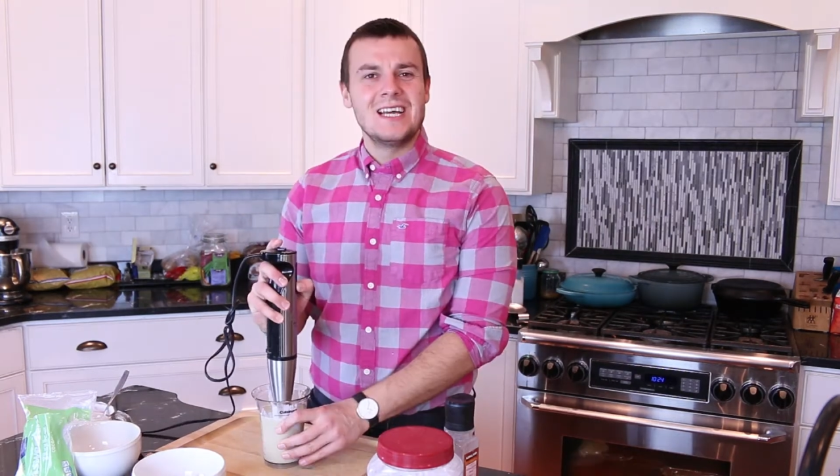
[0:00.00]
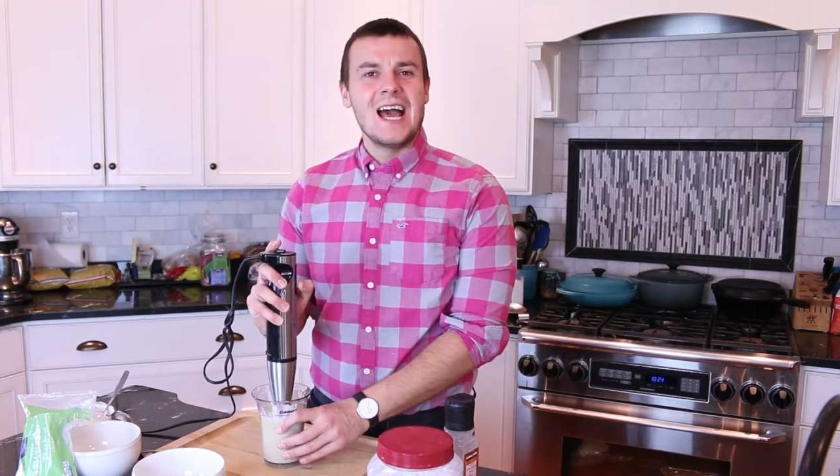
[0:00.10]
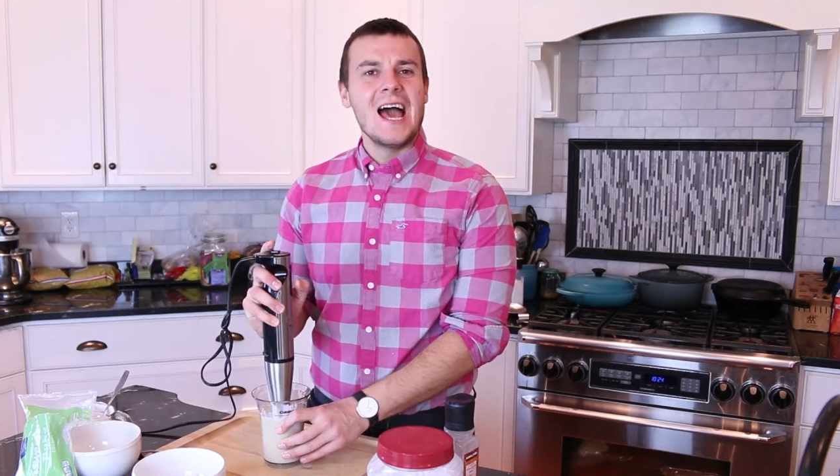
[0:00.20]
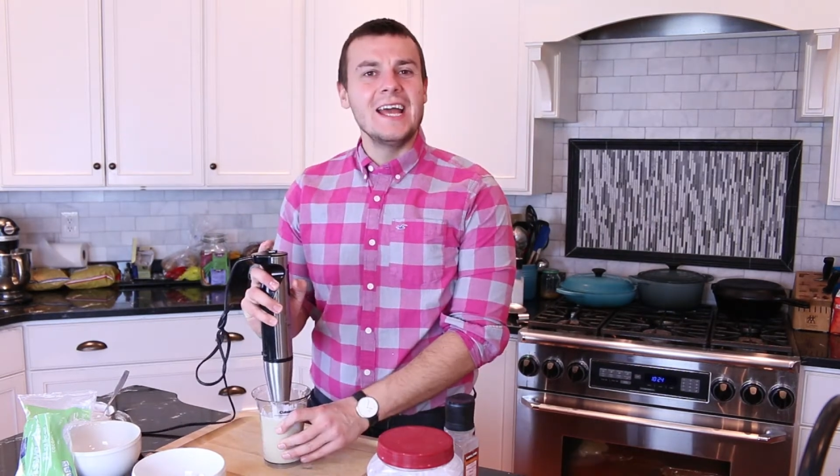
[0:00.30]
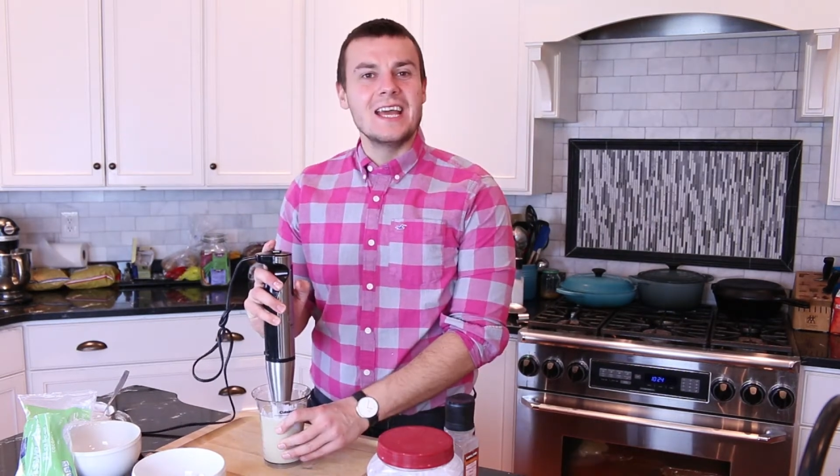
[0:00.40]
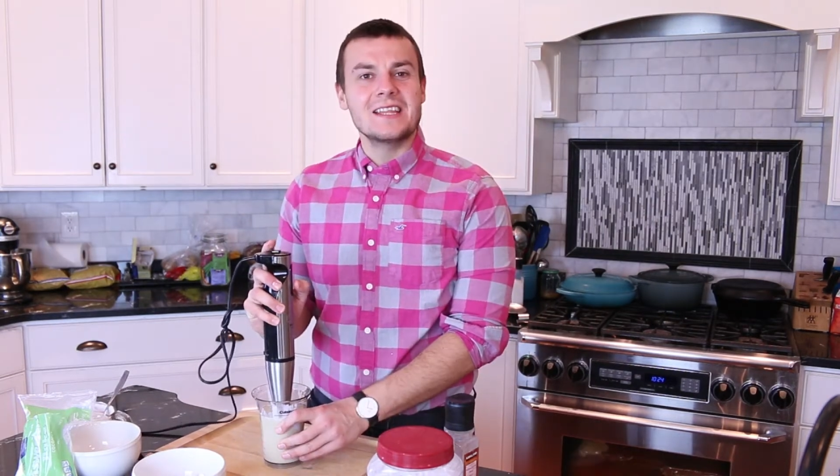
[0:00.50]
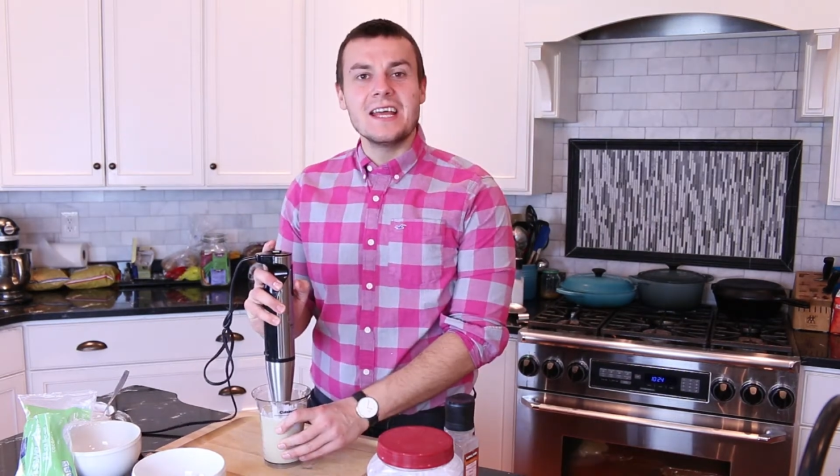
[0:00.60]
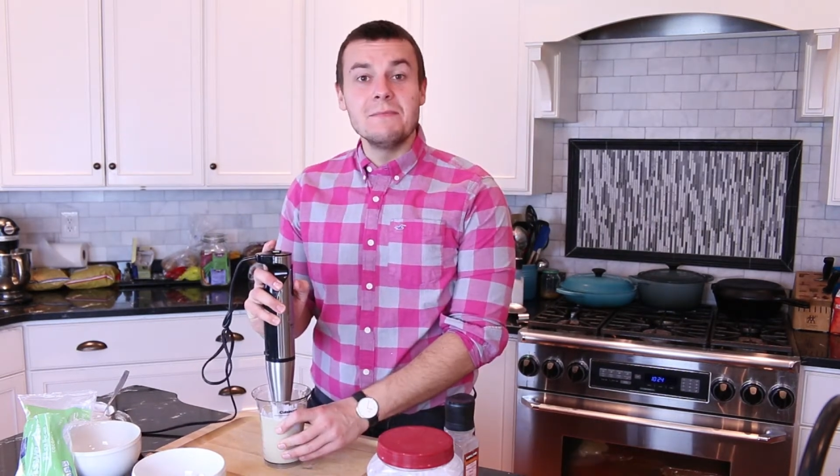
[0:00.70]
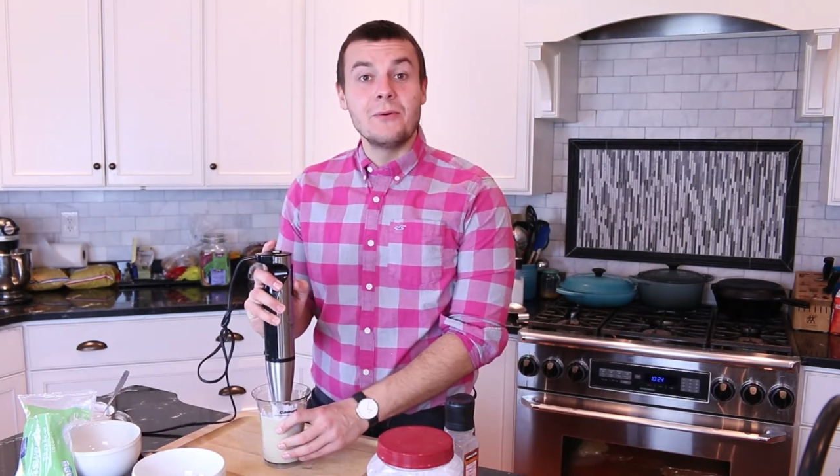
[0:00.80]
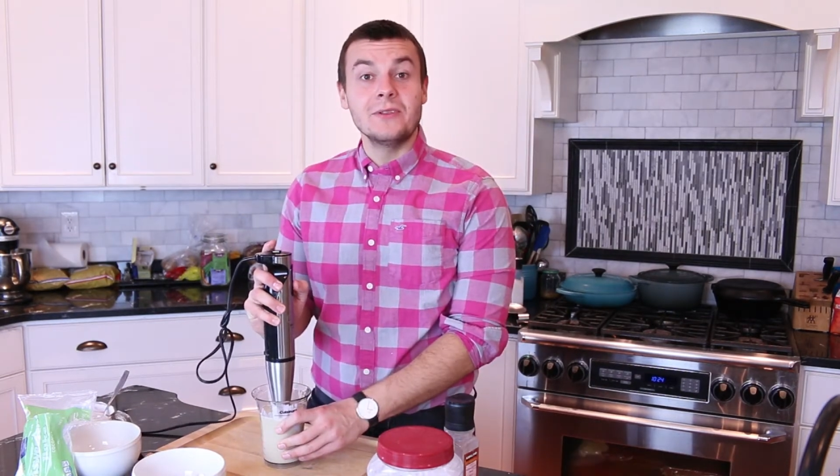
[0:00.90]
Hey, at
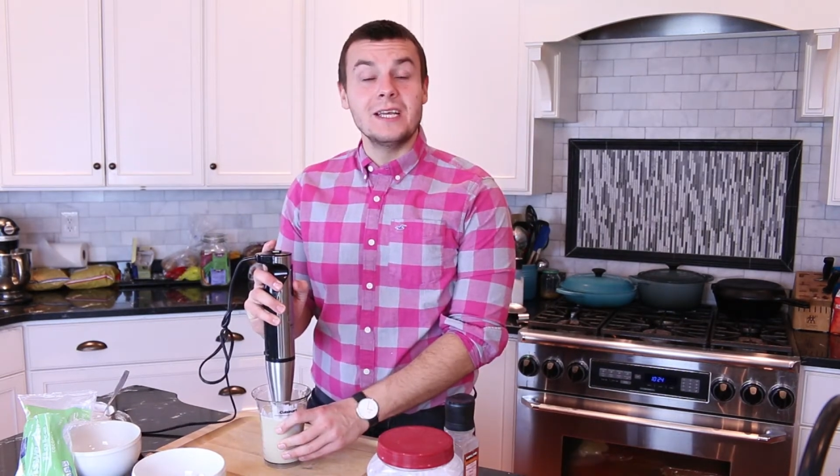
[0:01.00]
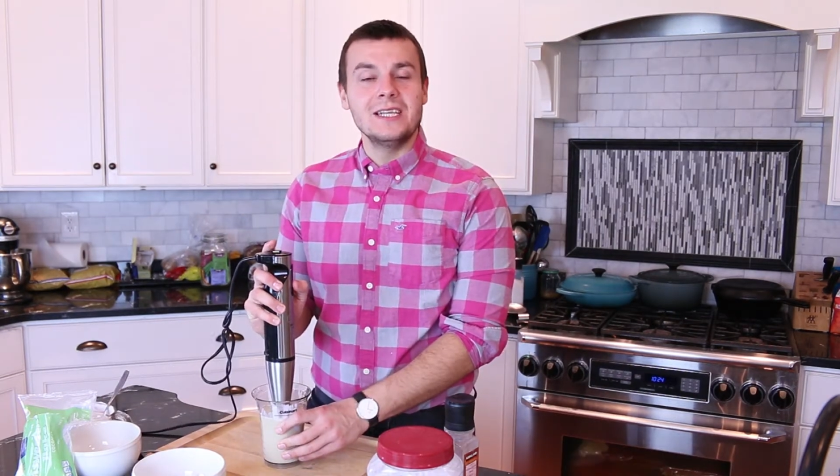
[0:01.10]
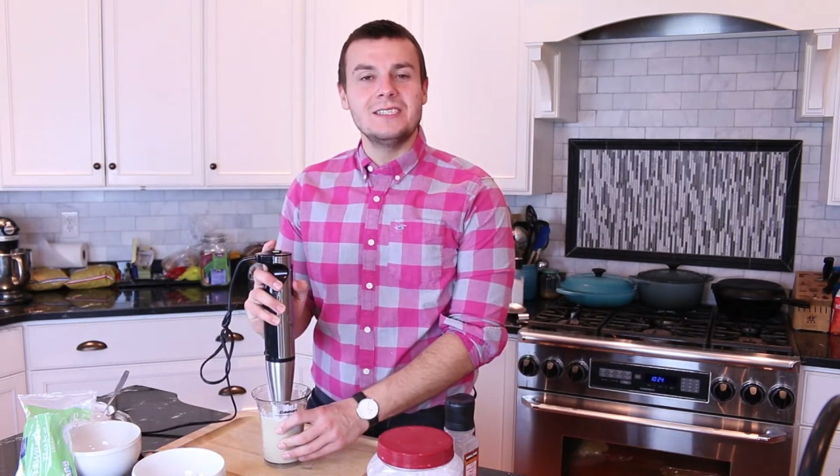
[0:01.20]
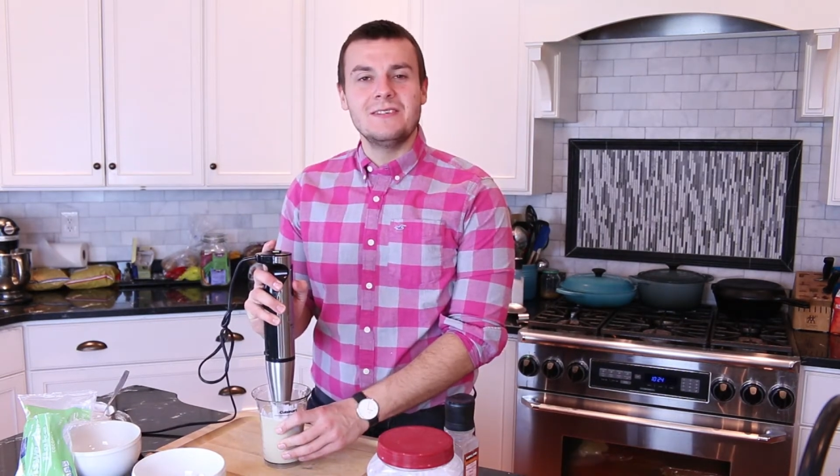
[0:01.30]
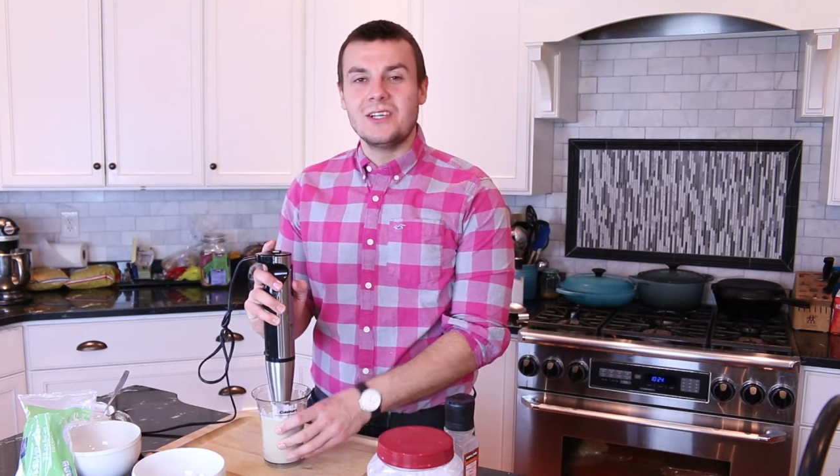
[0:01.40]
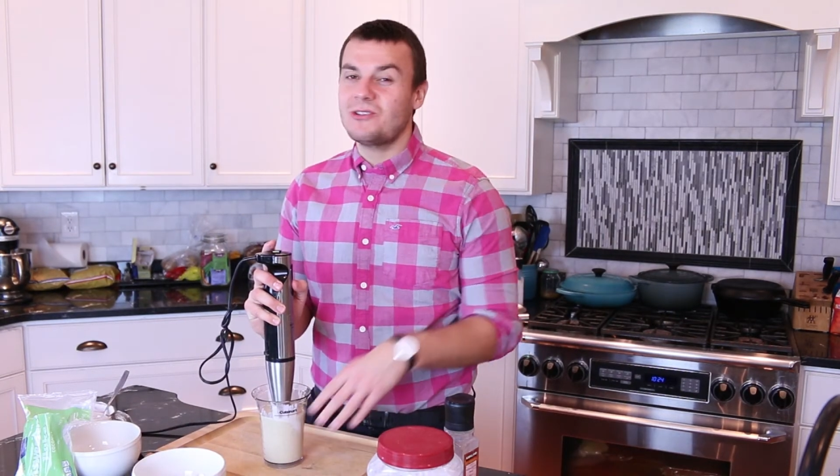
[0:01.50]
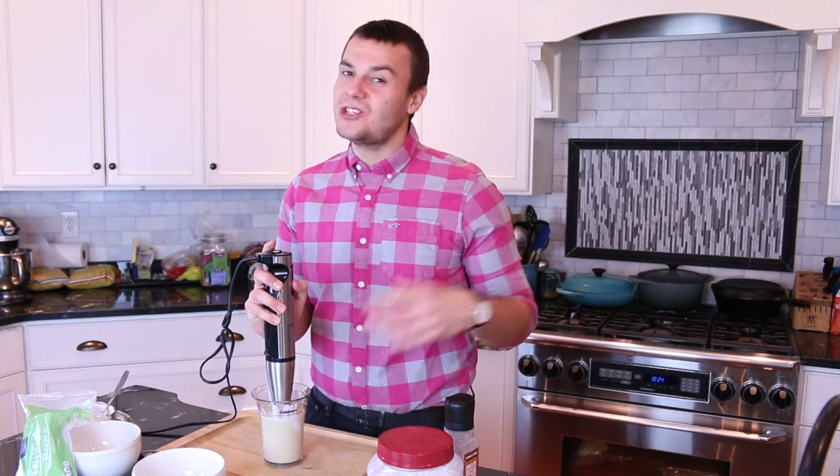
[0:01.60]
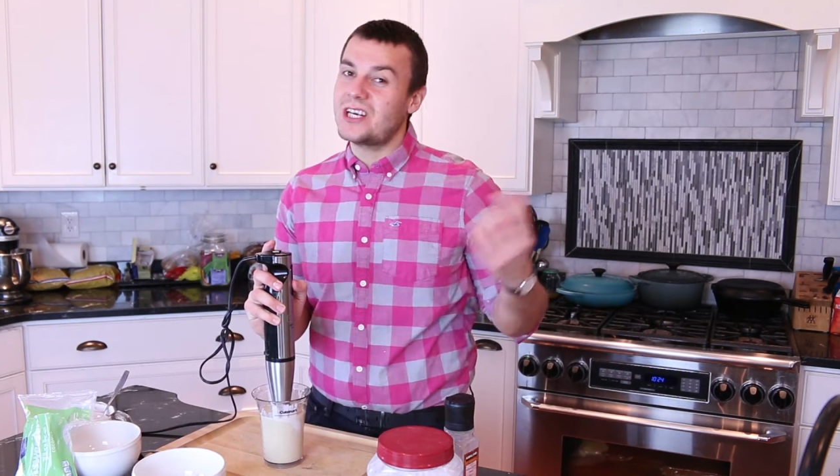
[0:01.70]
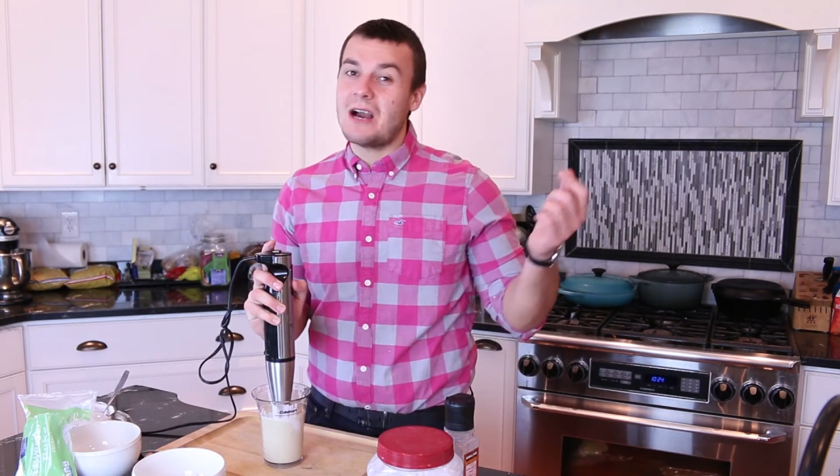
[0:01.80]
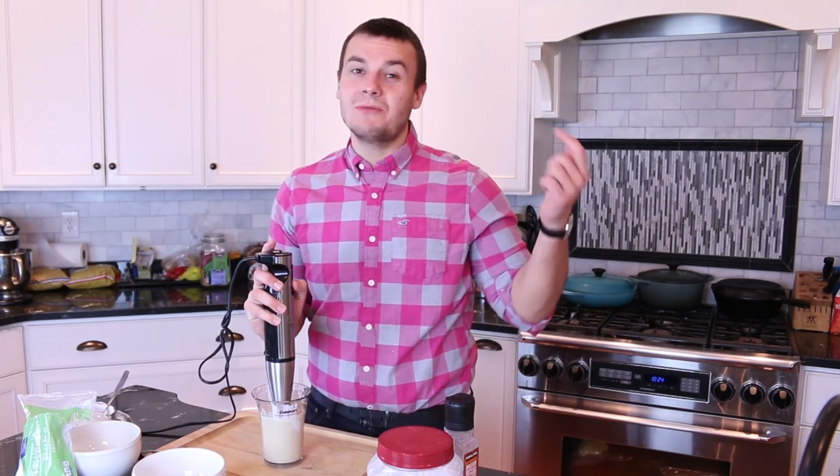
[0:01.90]
any point in this video
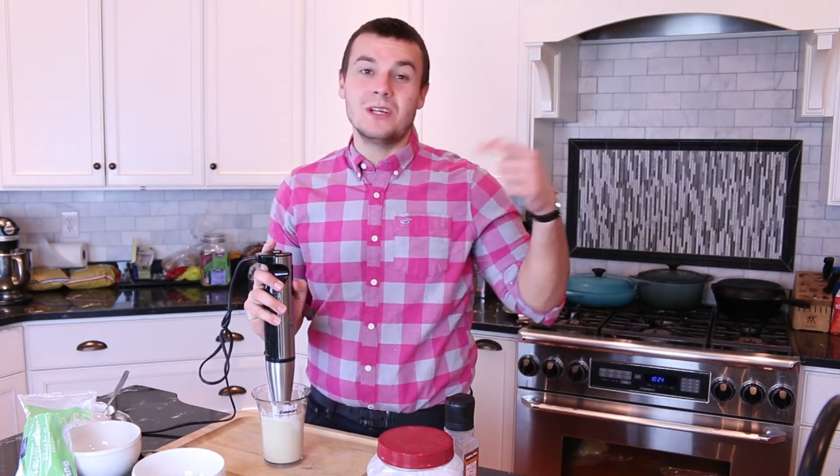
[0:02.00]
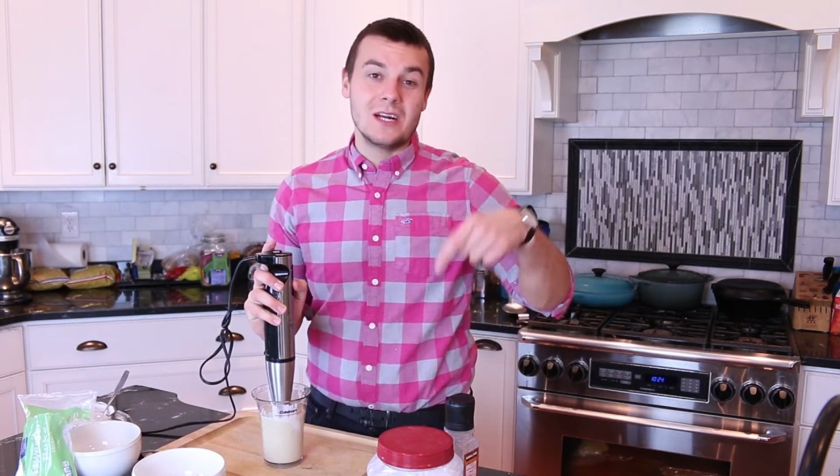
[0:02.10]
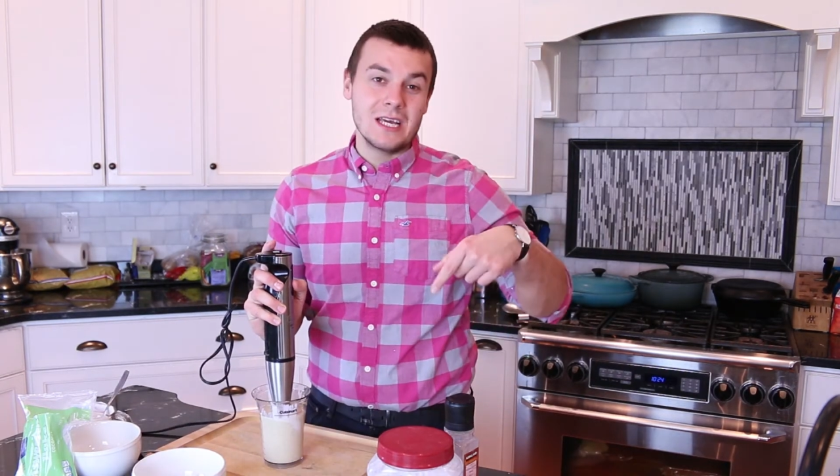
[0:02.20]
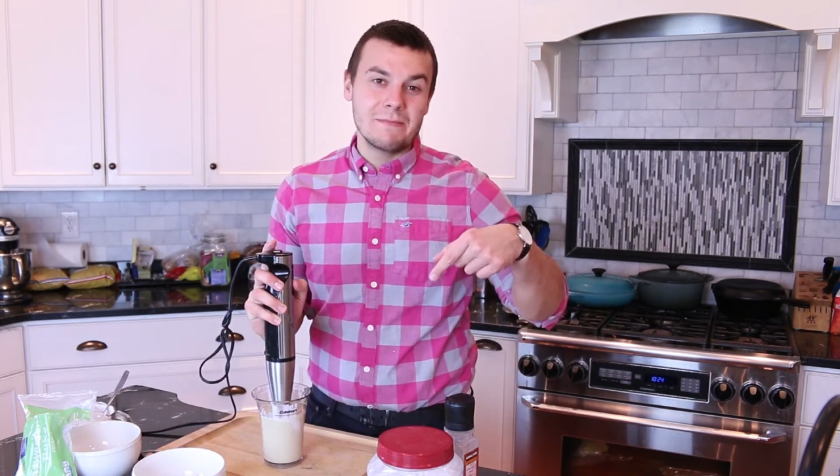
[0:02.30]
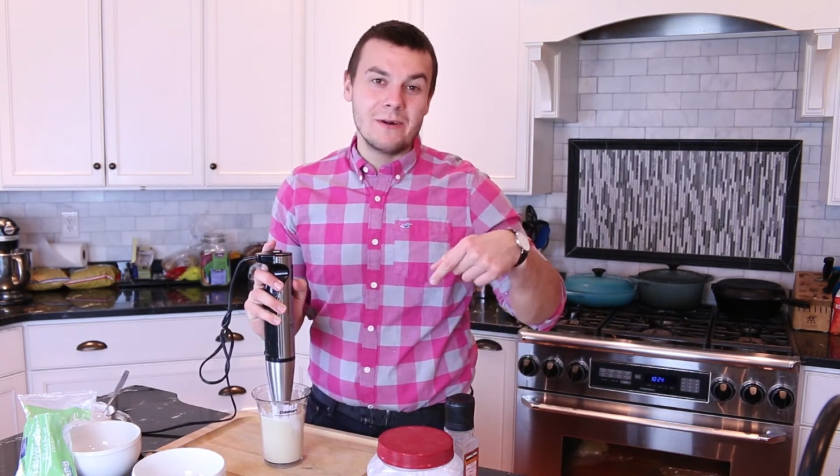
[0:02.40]
check out the link